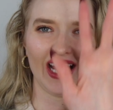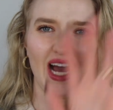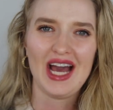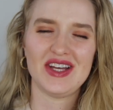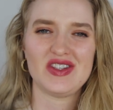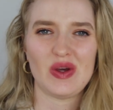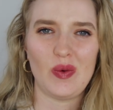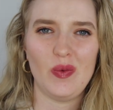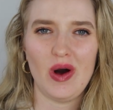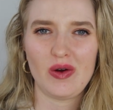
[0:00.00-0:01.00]
Hey guys,
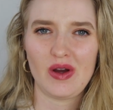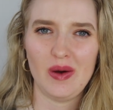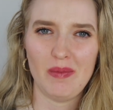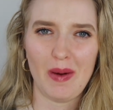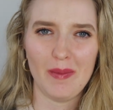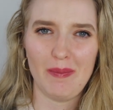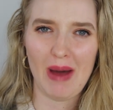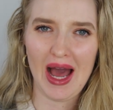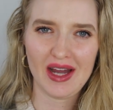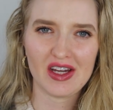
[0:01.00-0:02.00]
welcome
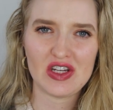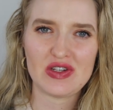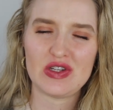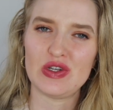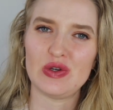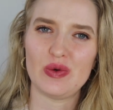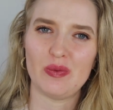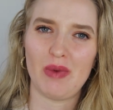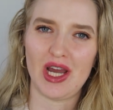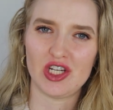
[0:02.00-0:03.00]
back
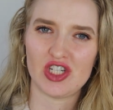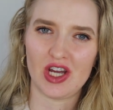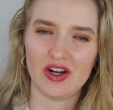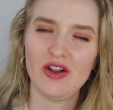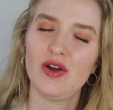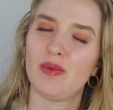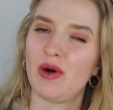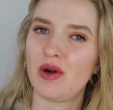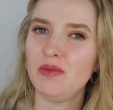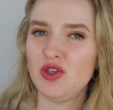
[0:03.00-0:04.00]
to my channel, or
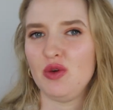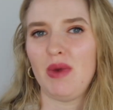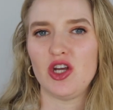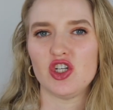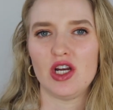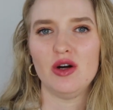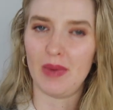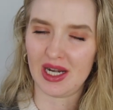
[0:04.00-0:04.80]
welcome to my channel.